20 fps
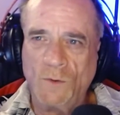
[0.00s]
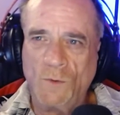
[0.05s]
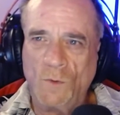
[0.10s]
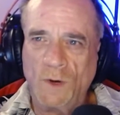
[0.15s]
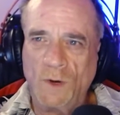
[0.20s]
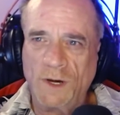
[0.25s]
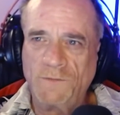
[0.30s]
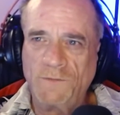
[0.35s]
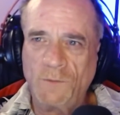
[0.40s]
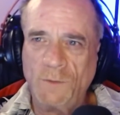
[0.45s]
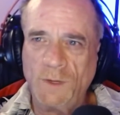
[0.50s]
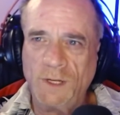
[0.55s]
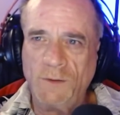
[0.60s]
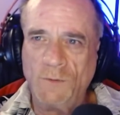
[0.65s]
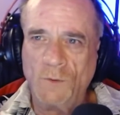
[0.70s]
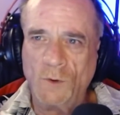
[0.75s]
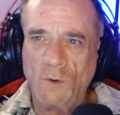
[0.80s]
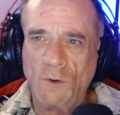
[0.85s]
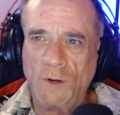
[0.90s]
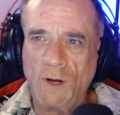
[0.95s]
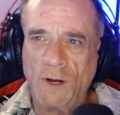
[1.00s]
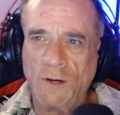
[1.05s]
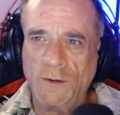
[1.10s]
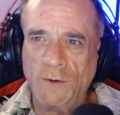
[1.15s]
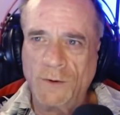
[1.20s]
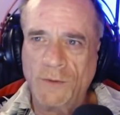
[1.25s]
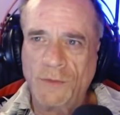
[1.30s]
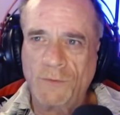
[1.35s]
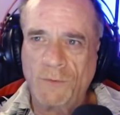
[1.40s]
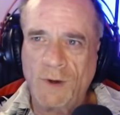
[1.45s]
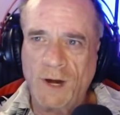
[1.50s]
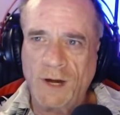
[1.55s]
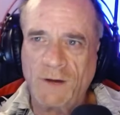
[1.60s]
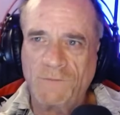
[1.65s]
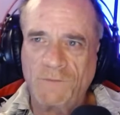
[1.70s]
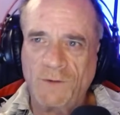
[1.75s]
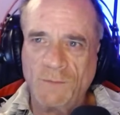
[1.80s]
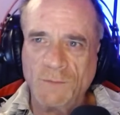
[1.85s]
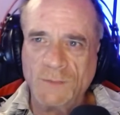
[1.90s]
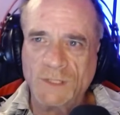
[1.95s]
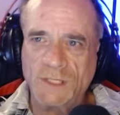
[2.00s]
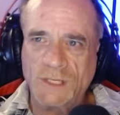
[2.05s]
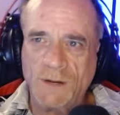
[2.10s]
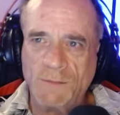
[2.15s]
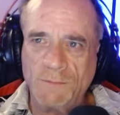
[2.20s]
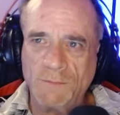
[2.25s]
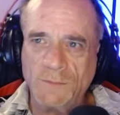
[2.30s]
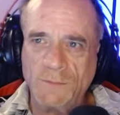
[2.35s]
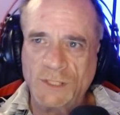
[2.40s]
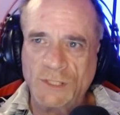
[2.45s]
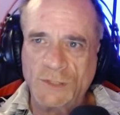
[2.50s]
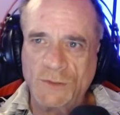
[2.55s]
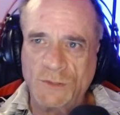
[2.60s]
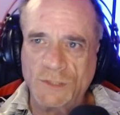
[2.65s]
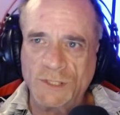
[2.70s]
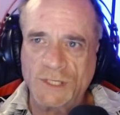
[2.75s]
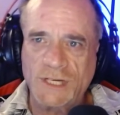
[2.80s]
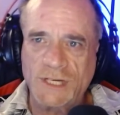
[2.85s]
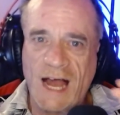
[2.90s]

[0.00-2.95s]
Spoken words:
what if we were under threat from some source